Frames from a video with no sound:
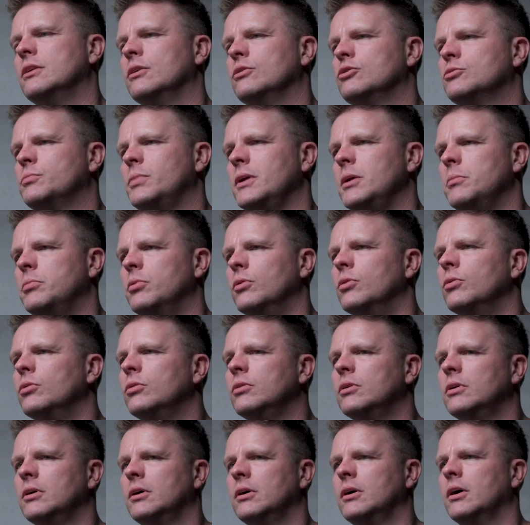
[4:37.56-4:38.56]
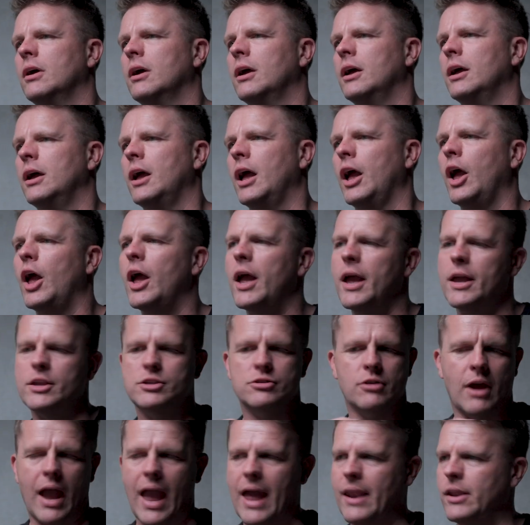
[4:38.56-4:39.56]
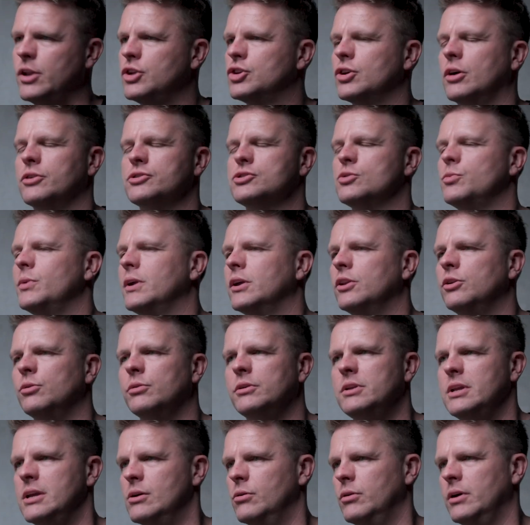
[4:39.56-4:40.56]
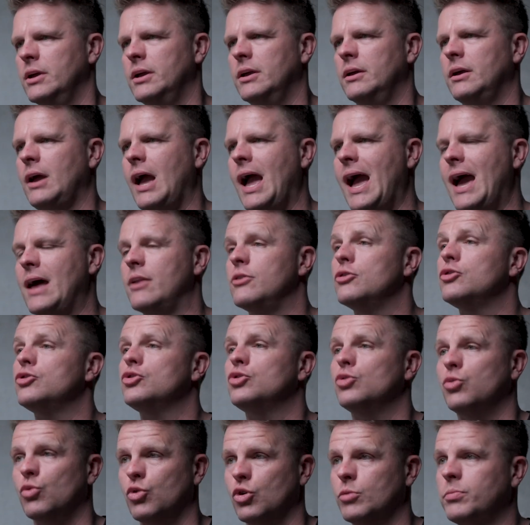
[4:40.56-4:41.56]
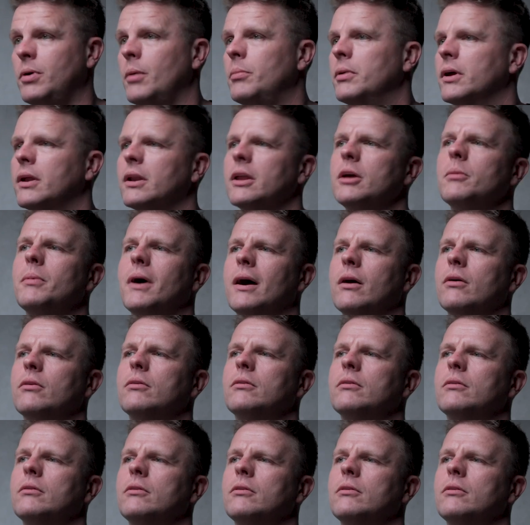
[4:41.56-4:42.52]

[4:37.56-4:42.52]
those people, is there any chance that we can do a deal here and talk publicly about